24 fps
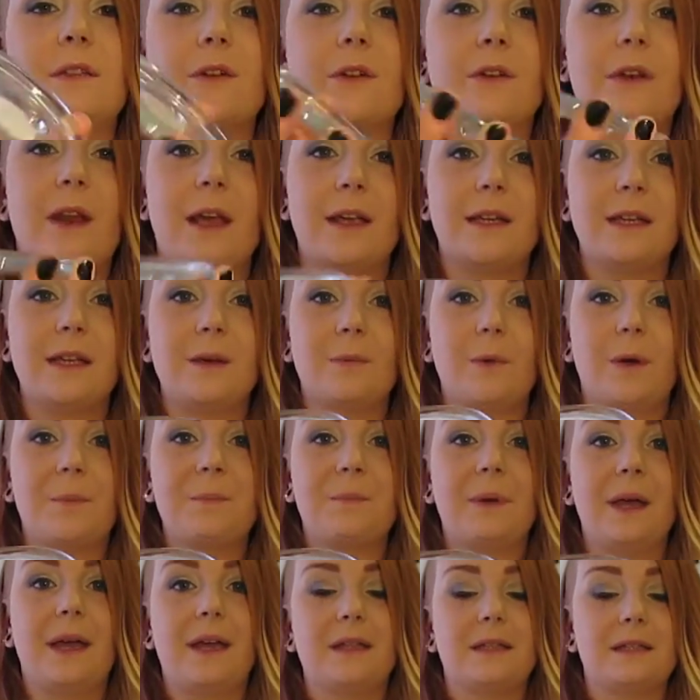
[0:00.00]
They're
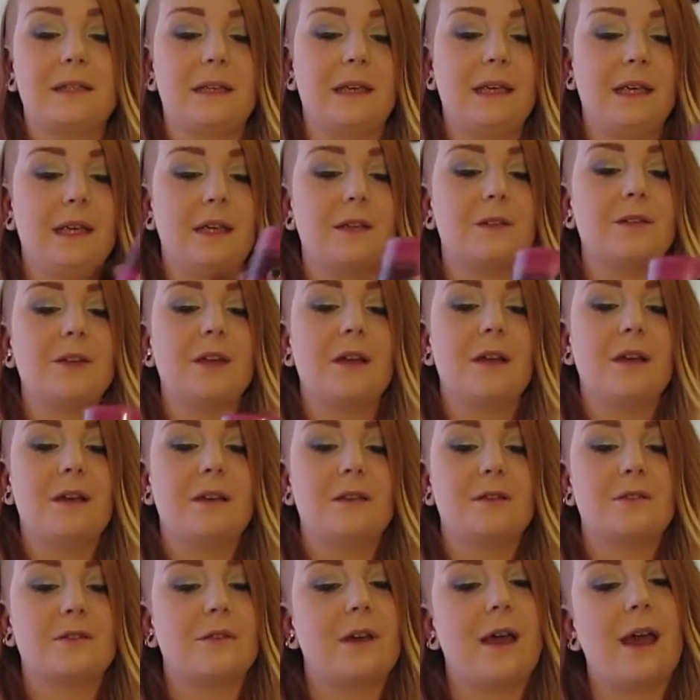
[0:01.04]
91 pence each,
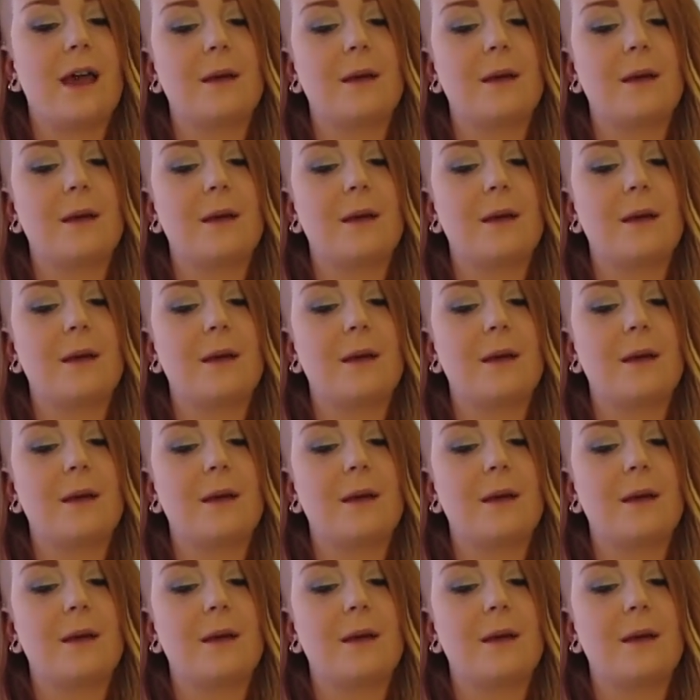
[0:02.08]
so they're